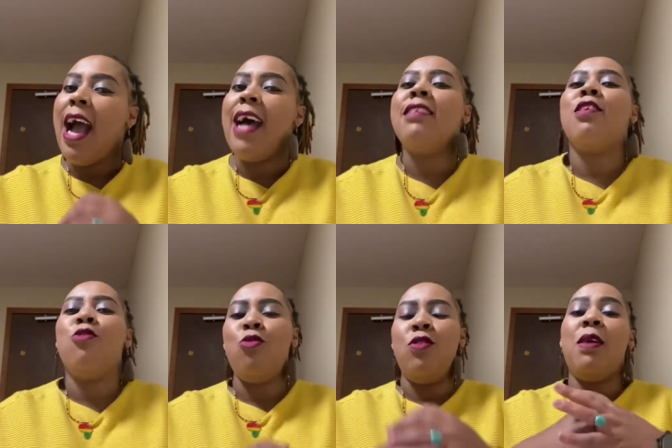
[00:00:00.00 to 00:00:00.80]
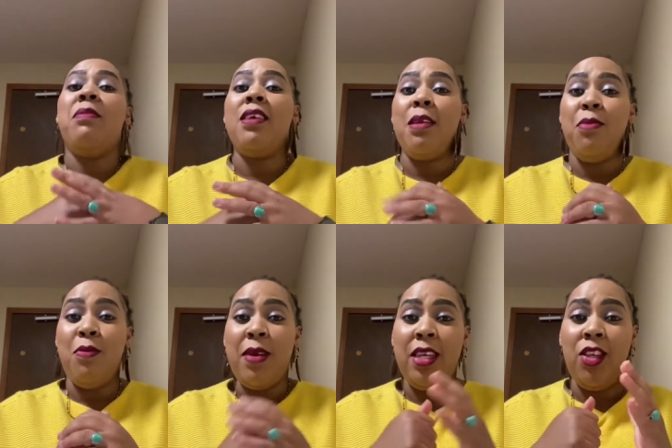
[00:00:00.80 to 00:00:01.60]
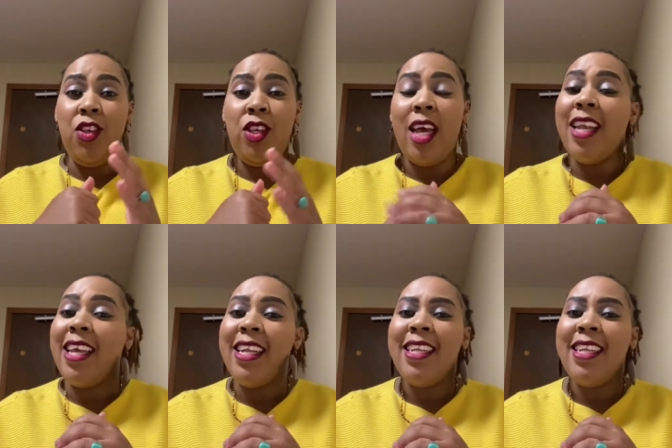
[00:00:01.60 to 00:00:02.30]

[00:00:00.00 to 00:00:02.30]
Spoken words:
ask you to subscribe to my channel.